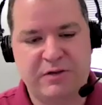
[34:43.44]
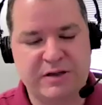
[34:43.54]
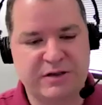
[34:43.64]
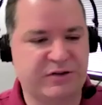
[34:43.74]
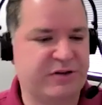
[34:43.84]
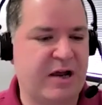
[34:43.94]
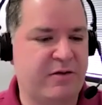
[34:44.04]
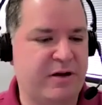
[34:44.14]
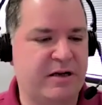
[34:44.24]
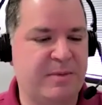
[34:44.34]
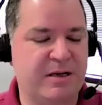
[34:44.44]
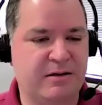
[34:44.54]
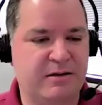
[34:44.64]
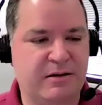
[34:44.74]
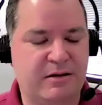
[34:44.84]
thing to say on that, I
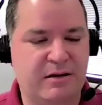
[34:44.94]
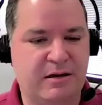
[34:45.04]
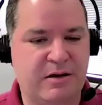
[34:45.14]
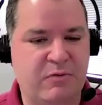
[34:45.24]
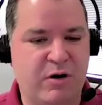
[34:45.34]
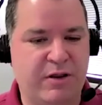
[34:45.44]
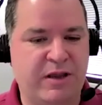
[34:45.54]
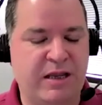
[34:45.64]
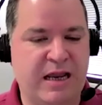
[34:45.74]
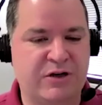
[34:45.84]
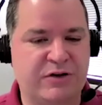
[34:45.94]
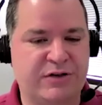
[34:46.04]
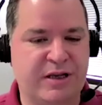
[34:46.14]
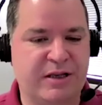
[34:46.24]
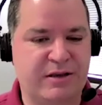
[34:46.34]
mean, one of the
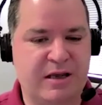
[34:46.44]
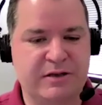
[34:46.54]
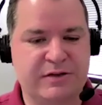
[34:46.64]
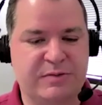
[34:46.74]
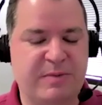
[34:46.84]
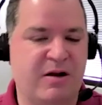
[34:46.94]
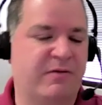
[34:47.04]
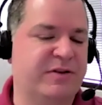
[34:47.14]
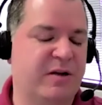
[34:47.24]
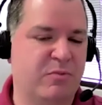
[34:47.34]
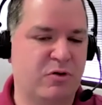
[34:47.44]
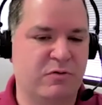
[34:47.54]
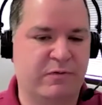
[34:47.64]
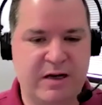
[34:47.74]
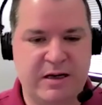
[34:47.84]
interesting things, there's been obviously a
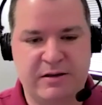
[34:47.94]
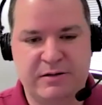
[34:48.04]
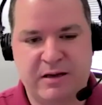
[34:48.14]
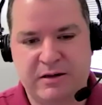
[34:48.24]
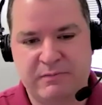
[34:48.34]
move in